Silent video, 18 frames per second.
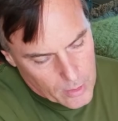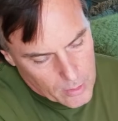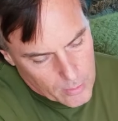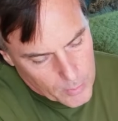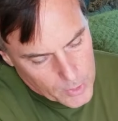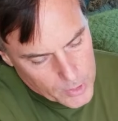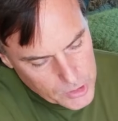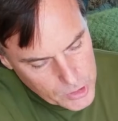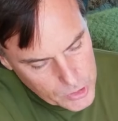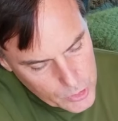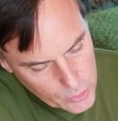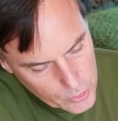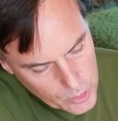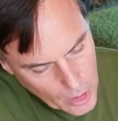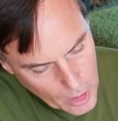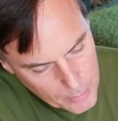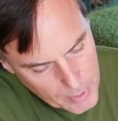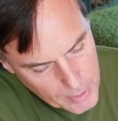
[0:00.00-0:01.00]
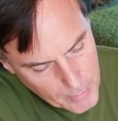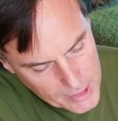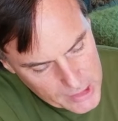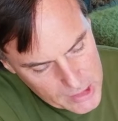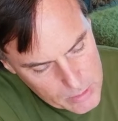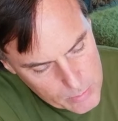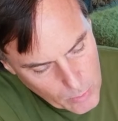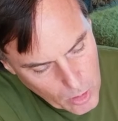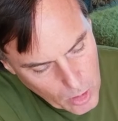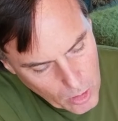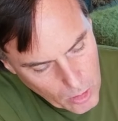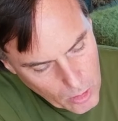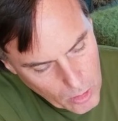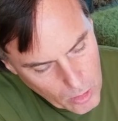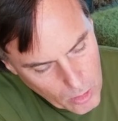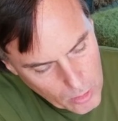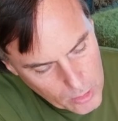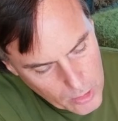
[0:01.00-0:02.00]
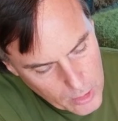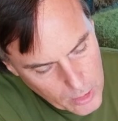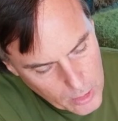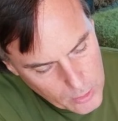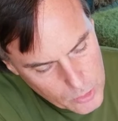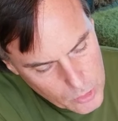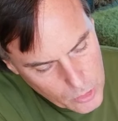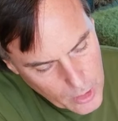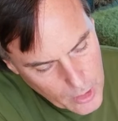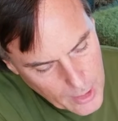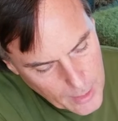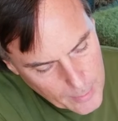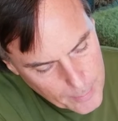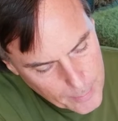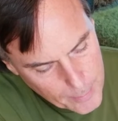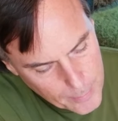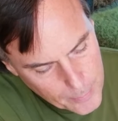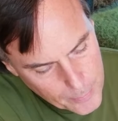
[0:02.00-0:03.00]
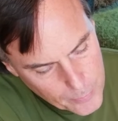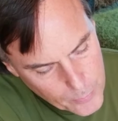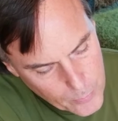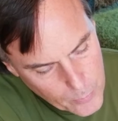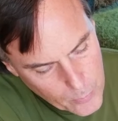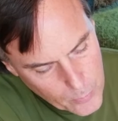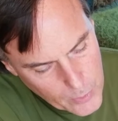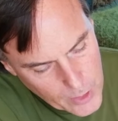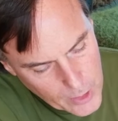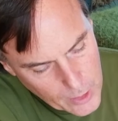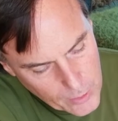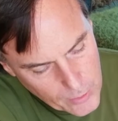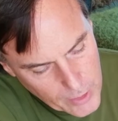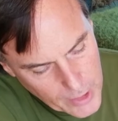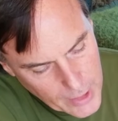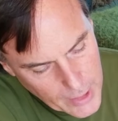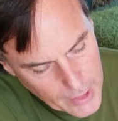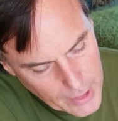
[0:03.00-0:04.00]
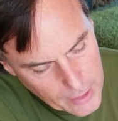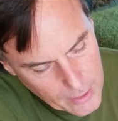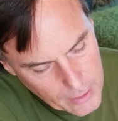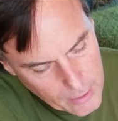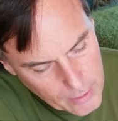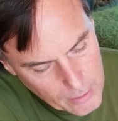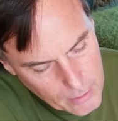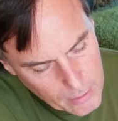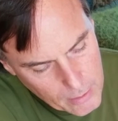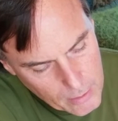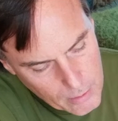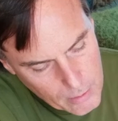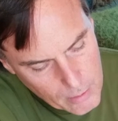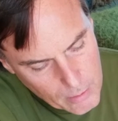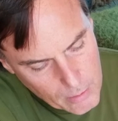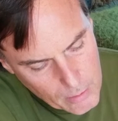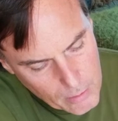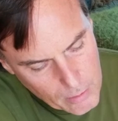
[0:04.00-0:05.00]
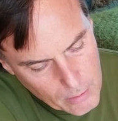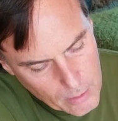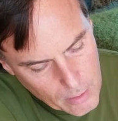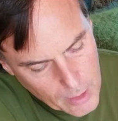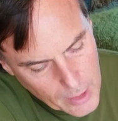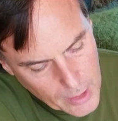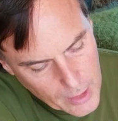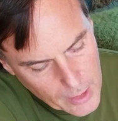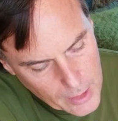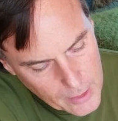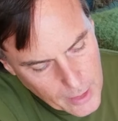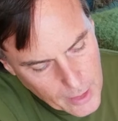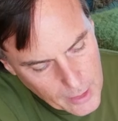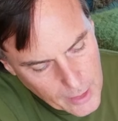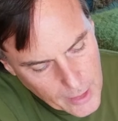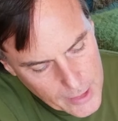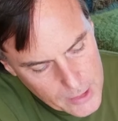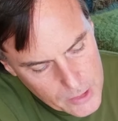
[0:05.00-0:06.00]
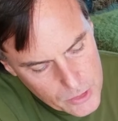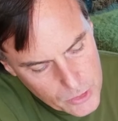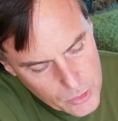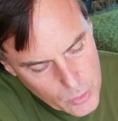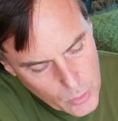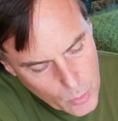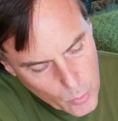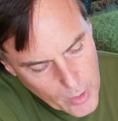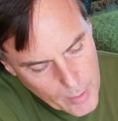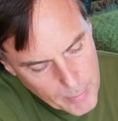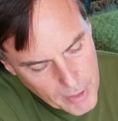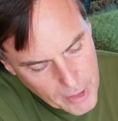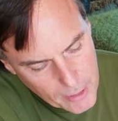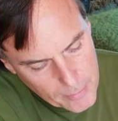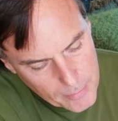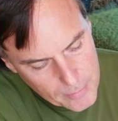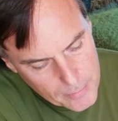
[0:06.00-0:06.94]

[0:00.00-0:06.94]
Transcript: But just you're talking about a small little drop near the end. And I like to whip it